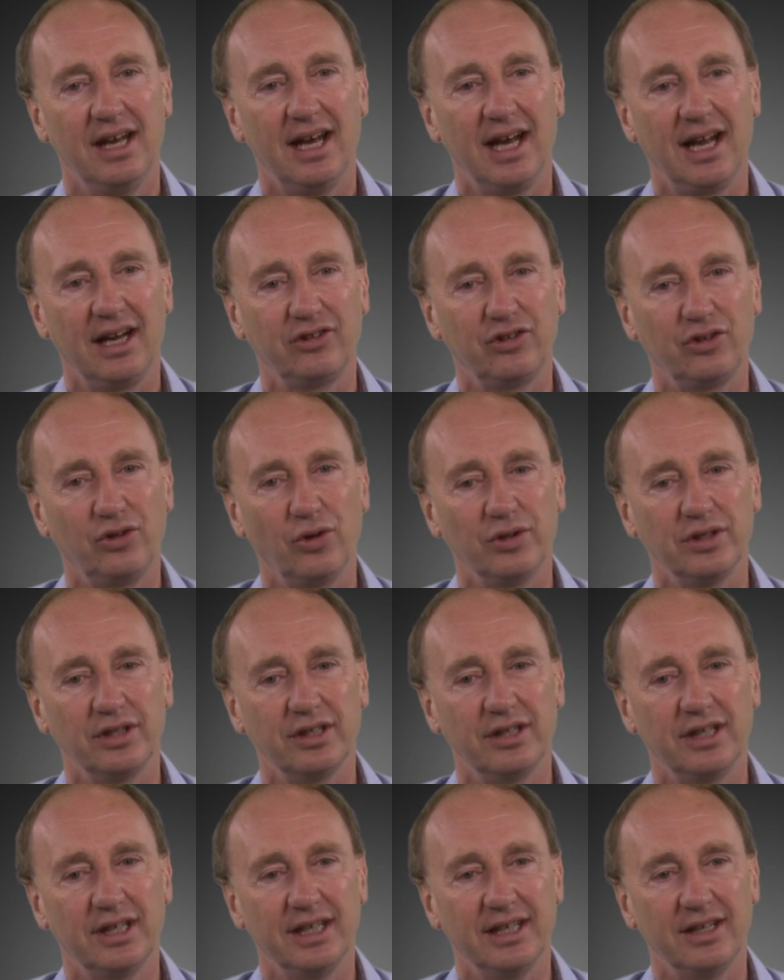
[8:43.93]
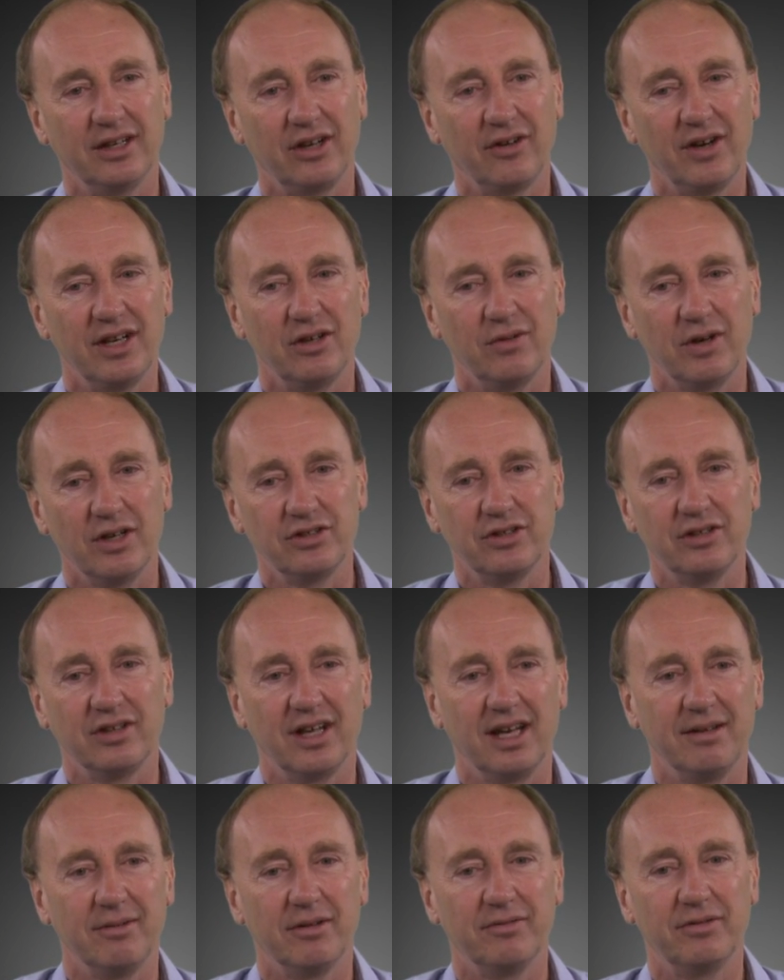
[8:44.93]
Alistair Cook the other day, and a great question
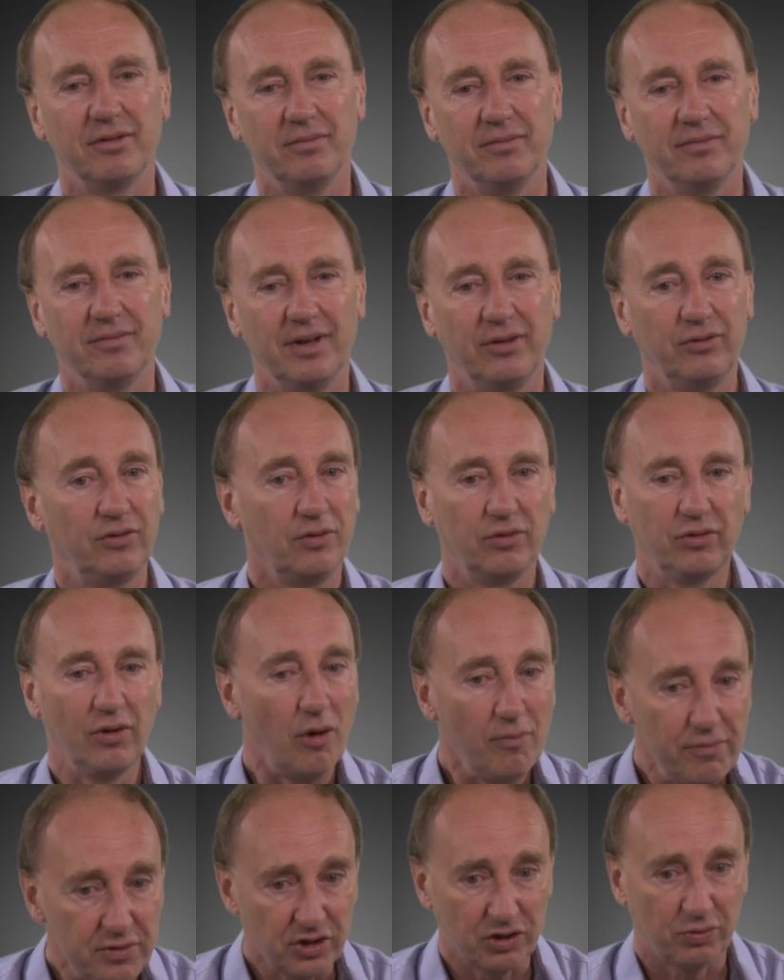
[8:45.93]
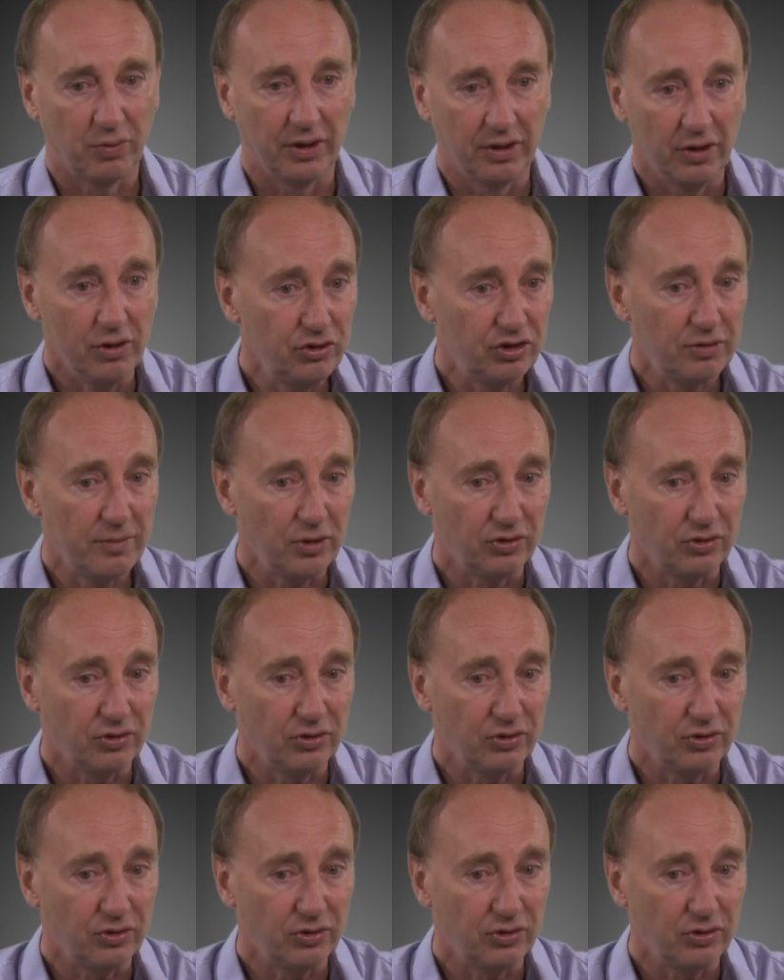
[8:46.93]
came up from, it's an obvious one, who's the